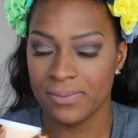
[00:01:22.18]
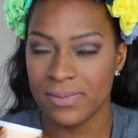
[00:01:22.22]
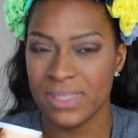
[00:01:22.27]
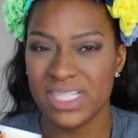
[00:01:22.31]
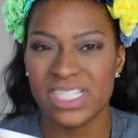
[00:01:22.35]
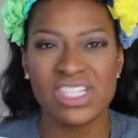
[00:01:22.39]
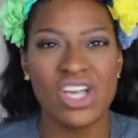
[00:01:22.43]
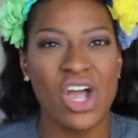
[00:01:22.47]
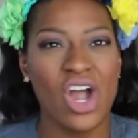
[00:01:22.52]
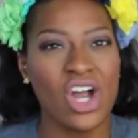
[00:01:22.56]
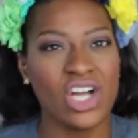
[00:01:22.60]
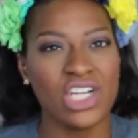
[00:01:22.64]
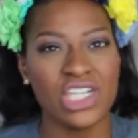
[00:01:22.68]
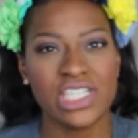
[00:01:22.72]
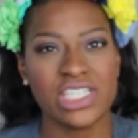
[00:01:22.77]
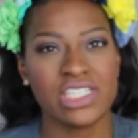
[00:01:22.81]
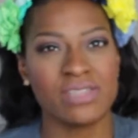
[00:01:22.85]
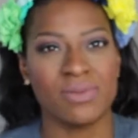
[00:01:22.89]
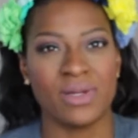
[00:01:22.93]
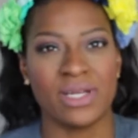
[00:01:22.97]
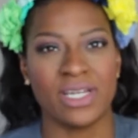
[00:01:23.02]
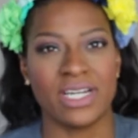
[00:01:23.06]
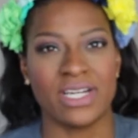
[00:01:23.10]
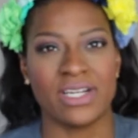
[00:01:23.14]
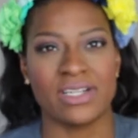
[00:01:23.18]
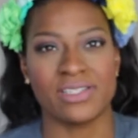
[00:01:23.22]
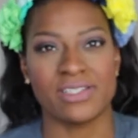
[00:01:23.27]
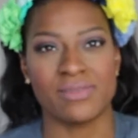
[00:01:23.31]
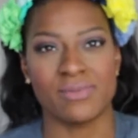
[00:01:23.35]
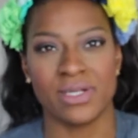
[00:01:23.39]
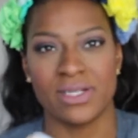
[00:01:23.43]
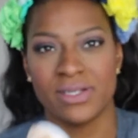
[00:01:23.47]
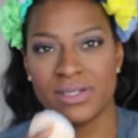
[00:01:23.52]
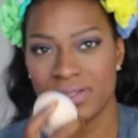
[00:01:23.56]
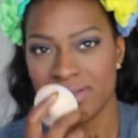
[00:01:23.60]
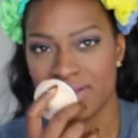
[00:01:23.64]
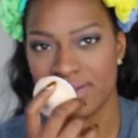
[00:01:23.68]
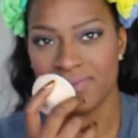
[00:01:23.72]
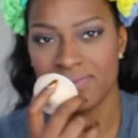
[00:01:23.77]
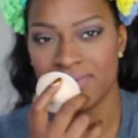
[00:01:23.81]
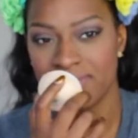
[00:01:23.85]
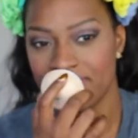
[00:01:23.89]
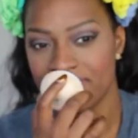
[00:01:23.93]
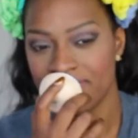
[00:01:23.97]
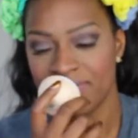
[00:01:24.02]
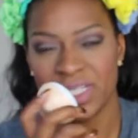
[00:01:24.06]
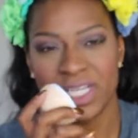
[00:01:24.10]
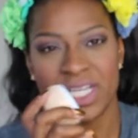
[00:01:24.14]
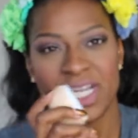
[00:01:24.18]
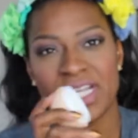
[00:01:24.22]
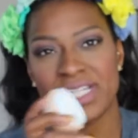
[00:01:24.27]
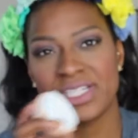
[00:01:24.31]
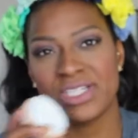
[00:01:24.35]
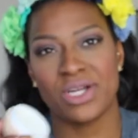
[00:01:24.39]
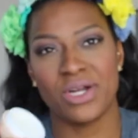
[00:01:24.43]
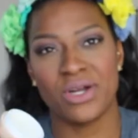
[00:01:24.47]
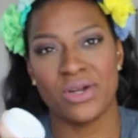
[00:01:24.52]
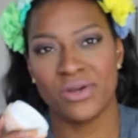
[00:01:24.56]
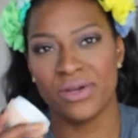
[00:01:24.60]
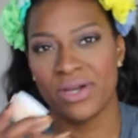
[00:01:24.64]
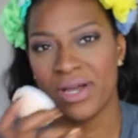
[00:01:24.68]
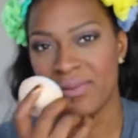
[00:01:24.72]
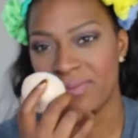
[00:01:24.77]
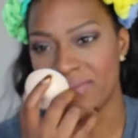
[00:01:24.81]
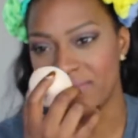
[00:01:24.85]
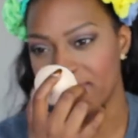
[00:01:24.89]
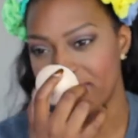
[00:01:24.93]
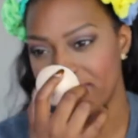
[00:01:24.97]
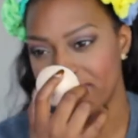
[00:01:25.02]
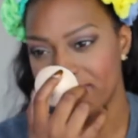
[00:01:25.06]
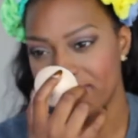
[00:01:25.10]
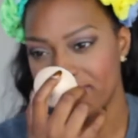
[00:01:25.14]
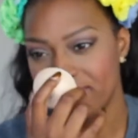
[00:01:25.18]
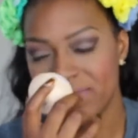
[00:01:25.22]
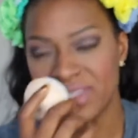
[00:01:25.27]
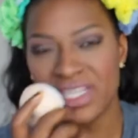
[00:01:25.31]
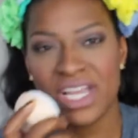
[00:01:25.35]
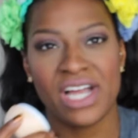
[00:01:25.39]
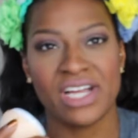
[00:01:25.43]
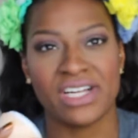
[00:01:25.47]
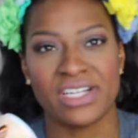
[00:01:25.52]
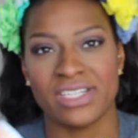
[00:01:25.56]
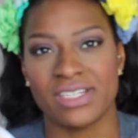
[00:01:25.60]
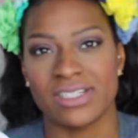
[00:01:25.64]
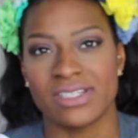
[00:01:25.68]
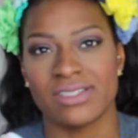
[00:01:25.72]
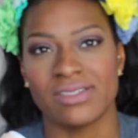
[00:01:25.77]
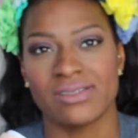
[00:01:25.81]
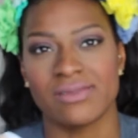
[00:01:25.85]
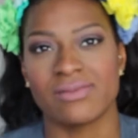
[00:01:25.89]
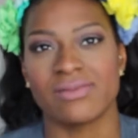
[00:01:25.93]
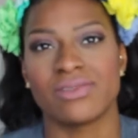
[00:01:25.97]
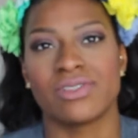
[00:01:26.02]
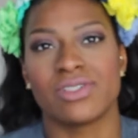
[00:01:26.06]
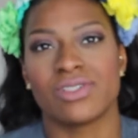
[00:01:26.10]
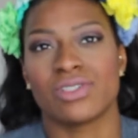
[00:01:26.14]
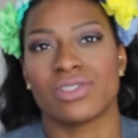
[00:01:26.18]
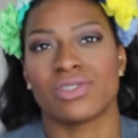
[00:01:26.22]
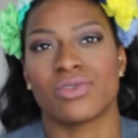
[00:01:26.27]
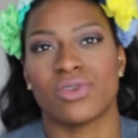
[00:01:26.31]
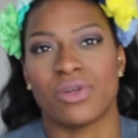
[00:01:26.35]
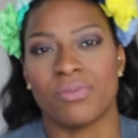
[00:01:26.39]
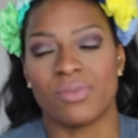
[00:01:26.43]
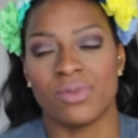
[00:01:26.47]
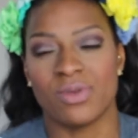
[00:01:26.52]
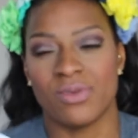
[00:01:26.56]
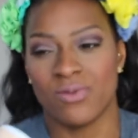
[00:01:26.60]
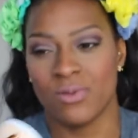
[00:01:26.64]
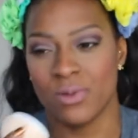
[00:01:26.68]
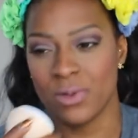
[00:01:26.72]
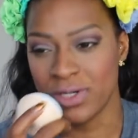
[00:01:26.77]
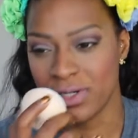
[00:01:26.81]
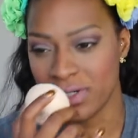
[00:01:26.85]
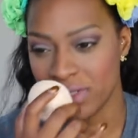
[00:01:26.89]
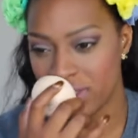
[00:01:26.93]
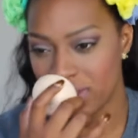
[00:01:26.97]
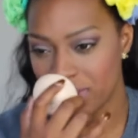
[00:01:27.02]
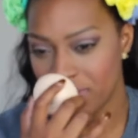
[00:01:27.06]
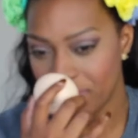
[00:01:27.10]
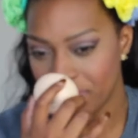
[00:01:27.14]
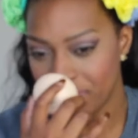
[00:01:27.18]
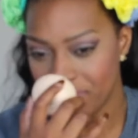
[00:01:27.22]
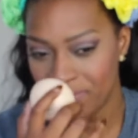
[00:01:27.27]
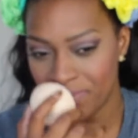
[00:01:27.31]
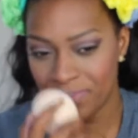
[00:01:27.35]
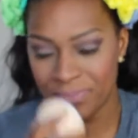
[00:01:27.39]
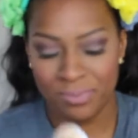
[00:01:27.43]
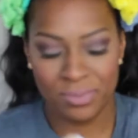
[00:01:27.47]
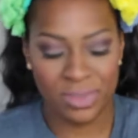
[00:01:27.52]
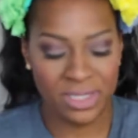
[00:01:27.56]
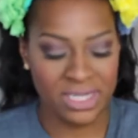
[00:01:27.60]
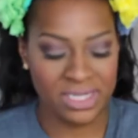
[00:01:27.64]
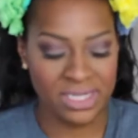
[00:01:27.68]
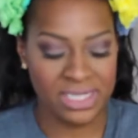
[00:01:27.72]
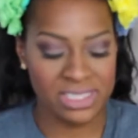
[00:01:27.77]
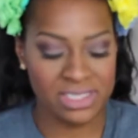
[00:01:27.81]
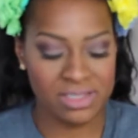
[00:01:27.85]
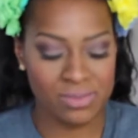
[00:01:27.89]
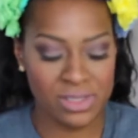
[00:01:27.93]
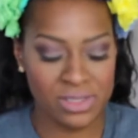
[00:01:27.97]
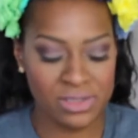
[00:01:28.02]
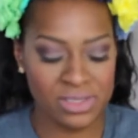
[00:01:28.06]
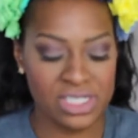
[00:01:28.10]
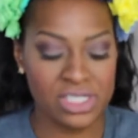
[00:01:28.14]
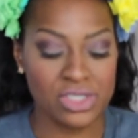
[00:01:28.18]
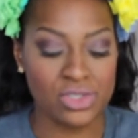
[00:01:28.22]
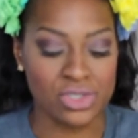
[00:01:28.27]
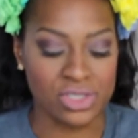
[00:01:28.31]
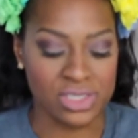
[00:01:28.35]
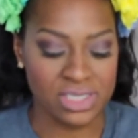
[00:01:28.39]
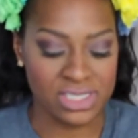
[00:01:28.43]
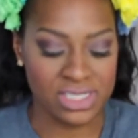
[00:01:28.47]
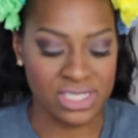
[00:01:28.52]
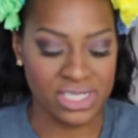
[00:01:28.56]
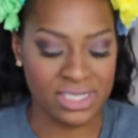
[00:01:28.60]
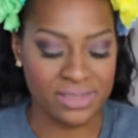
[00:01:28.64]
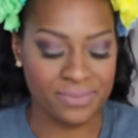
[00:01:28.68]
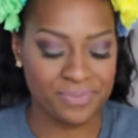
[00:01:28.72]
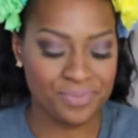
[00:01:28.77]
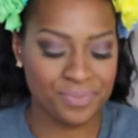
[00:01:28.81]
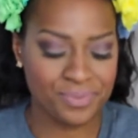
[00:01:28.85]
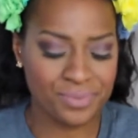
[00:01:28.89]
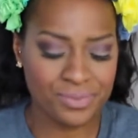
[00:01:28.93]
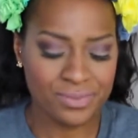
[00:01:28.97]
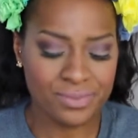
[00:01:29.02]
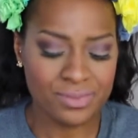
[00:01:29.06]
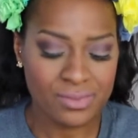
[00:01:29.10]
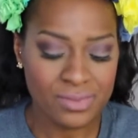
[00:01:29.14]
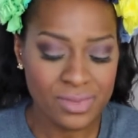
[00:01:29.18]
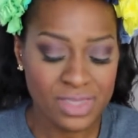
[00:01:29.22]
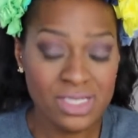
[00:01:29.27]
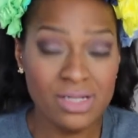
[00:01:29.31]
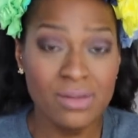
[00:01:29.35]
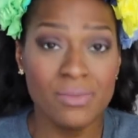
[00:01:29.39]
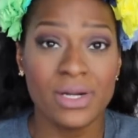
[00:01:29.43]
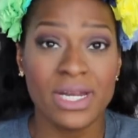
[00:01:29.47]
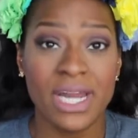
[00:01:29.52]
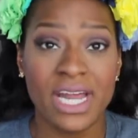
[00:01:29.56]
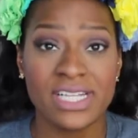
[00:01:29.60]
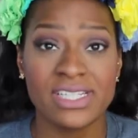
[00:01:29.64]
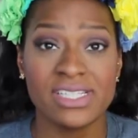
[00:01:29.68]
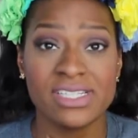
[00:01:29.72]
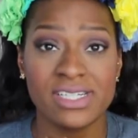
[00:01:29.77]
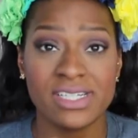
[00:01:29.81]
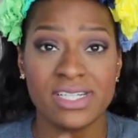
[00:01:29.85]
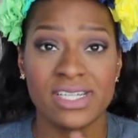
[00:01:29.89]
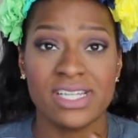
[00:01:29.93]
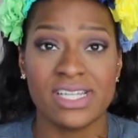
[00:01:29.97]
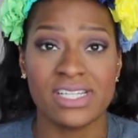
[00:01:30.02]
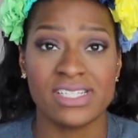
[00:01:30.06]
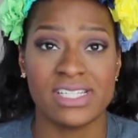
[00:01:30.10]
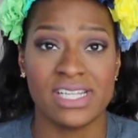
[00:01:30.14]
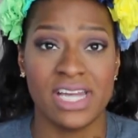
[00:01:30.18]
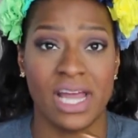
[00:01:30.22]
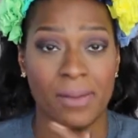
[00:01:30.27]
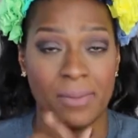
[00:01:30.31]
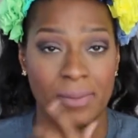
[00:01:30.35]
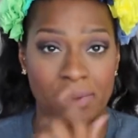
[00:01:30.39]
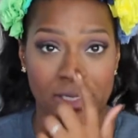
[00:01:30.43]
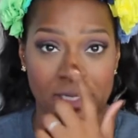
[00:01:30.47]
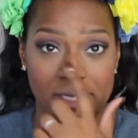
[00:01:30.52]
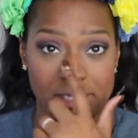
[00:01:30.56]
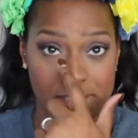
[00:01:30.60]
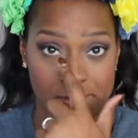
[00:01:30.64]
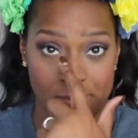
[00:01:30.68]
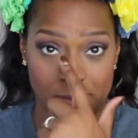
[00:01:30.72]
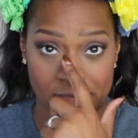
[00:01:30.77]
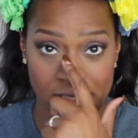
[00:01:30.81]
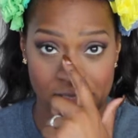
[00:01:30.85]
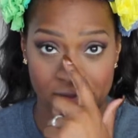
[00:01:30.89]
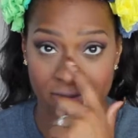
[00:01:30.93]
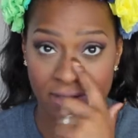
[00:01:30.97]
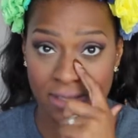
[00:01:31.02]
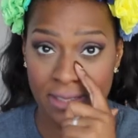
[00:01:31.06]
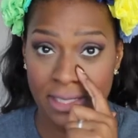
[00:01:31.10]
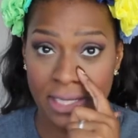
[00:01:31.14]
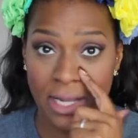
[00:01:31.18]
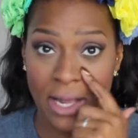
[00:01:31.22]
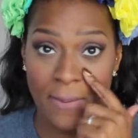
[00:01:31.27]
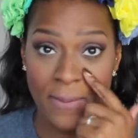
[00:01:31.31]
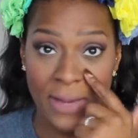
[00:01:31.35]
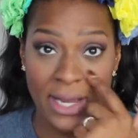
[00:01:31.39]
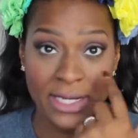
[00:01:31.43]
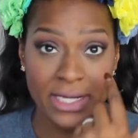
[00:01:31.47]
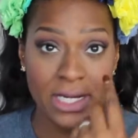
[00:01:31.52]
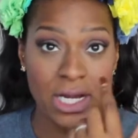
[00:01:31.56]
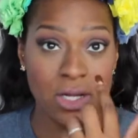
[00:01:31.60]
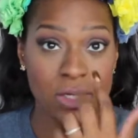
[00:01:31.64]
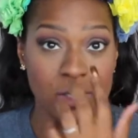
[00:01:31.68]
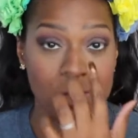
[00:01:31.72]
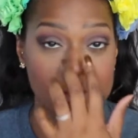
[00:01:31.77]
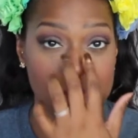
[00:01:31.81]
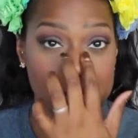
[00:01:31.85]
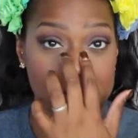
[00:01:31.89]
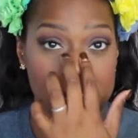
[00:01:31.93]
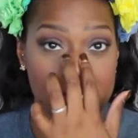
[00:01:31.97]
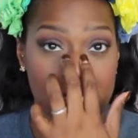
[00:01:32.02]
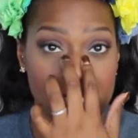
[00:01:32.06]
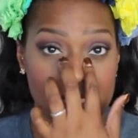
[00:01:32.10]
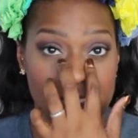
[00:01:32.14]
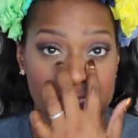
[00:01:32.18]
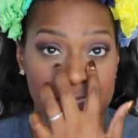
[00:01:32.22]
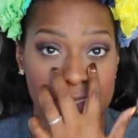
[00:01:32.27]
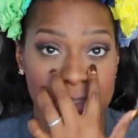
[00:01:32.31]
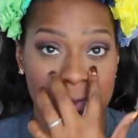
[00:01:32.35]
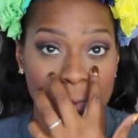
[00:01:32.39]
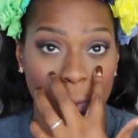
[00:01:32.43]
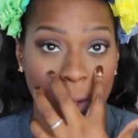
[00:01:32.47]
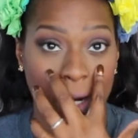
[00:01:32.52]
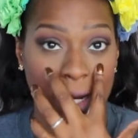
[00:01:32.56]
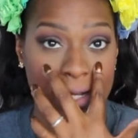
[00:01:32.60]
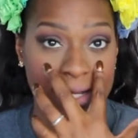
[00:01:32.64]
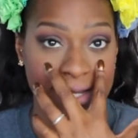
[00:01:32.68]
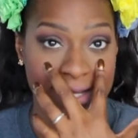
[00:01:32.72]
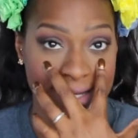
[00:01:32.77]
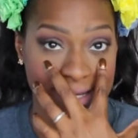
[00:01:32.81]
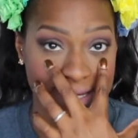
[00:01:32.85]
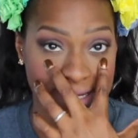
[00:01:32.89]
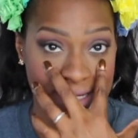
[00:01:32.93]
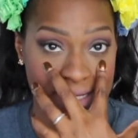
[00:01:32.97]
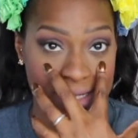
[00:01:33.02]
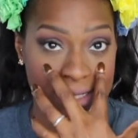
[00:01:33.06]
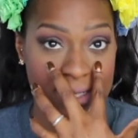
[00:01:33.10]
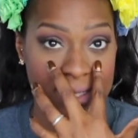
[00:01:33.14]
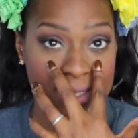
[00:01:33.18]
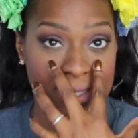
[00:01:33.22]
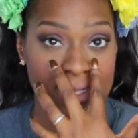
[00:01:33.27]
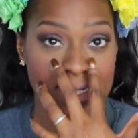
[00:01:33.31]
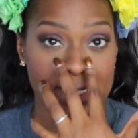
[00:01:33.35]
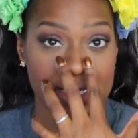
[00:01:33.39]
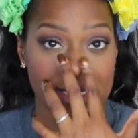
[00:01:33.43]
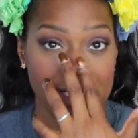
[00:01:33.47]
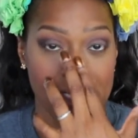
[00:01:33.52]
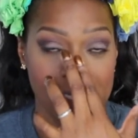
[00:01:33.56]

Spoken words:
it's hard to explain how it smells. You gotta know I'm not good at descriptive words, but it smells interesting. But I took this and I put it specifically on my nose and just right here,